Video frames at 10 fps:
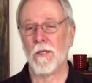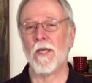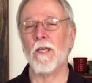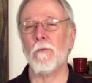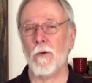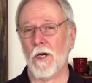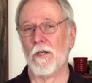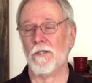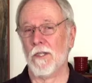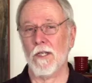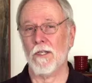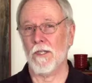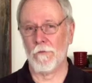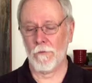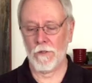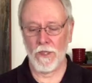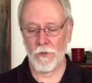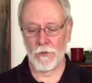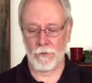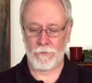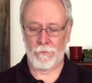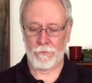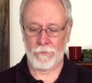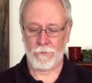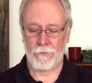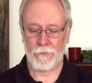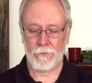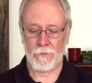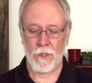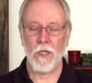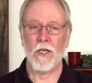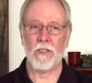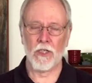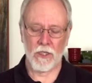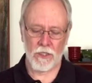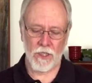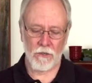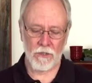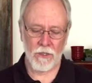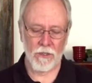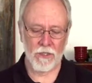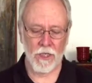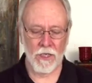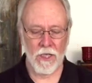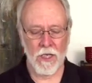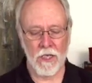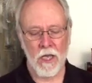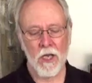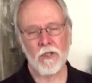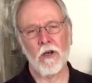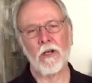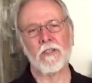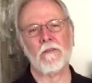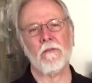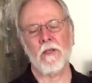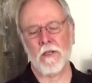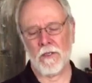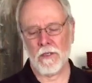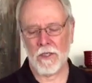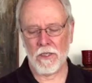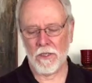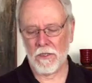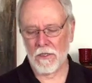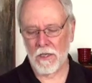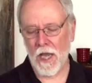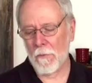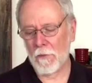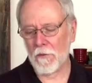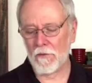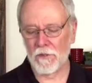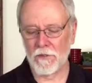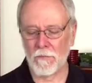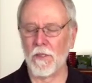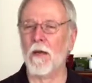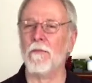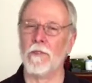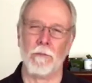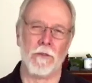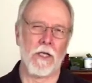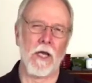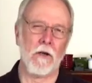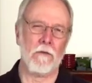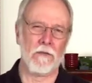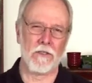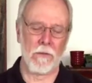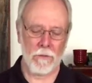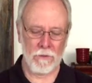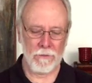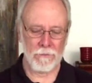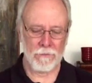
He was an indifferent eater. His young secretary, John Hay, talks of Lincoln eating apples and sometimes a potato for supper.